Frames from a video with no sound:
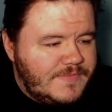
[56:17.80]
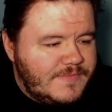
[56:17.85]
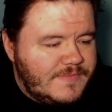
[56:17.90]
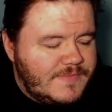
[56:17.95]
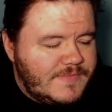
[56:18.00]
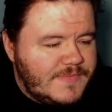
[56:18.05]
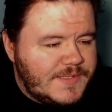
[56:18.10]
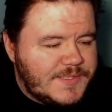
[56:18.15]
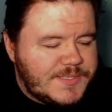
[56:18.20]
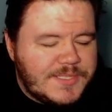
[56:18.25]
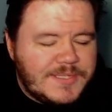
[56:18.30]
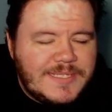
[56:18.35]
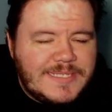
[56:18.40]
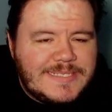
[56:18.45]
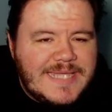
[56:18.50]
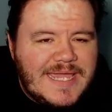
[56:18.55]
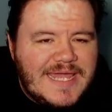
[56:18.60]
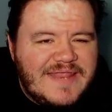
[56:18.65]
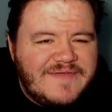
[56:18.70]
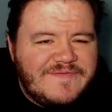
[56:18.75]
There's only
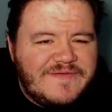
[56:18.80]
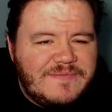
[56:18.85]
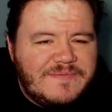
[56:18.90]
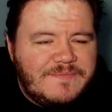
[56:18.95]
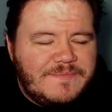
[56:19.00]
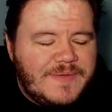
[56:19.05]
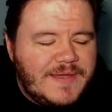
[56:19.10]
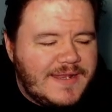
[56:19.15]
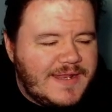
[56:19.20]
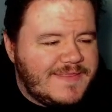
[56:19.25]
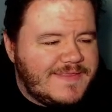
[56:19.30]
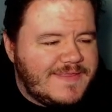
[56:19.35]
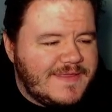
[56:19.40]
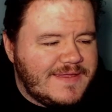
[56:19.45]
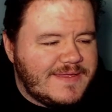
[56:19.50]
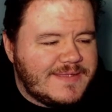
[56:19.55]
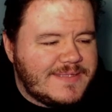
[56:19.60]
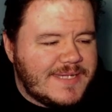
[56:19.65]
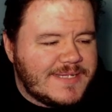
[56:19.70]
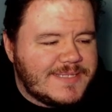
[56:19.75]
10 of them, but I
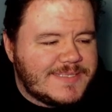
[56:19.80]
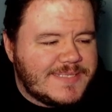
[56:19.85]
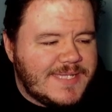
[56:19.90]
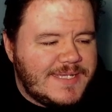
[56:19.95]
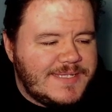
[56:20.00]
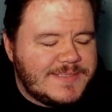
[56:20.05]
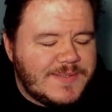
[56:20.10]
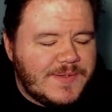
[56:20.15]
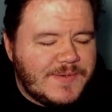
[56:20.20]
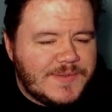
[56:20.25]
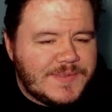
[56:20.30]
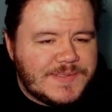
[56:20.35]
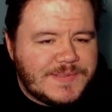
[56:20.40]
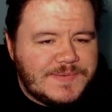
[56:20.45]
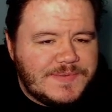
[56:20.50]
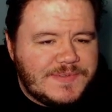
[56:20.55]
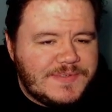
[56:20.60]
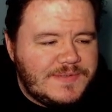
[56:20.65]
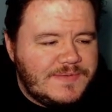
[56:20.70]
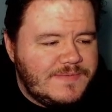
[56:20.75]
think a duck-sized horse
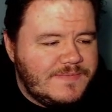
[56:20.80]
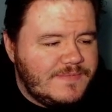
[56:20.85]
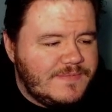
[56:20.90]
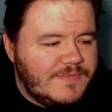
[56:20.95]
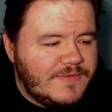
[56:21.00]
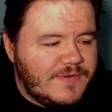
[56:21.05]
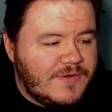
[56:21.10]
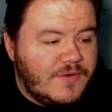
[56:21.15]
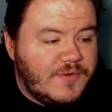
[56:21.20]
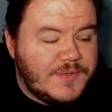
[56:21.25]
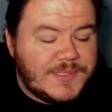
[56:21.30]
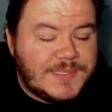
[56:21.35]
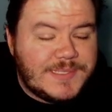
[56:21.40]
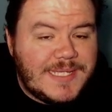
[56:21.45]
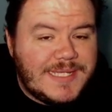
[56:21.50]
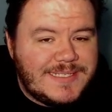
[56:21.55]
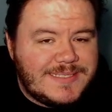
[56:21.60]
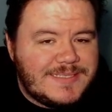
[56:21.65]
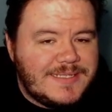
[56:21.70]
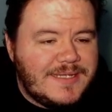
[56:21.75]
would, or a
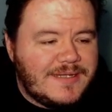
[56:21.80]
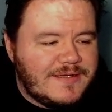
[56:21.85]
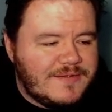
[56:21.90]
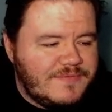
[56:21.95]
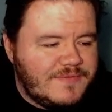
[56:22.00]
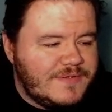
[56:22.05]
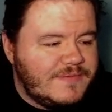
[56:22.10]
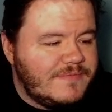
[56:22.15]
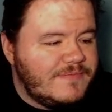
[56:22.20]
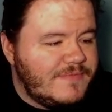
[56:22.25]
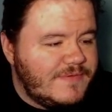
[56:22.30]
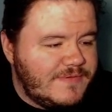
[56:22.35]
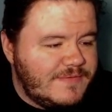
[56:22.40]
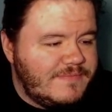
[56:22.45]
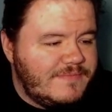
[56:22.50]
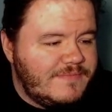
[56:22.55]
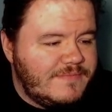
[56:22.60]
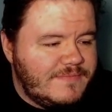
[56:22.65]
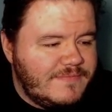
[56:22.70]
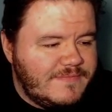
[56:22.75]
horse-sized duck would
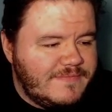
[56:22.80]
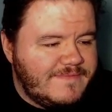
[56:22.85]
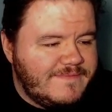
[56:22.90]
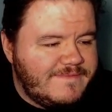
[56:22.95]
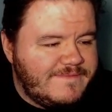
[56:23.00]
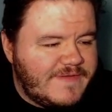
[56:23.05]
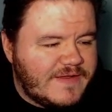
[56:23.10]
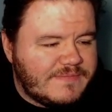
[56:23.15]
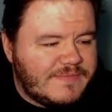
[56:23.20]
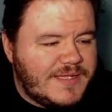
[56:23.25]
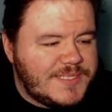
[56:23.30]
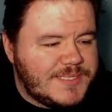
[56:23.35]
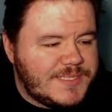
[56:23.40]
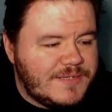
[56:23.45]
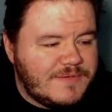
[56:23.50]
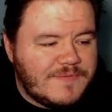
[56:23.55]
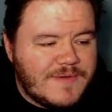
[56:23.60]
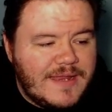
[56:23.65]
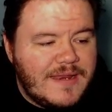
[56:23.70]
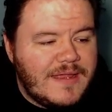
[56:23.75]
fuck my
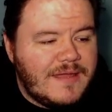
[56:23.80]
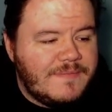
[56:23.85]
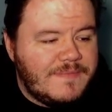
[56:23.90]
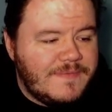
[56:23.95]
shit right up.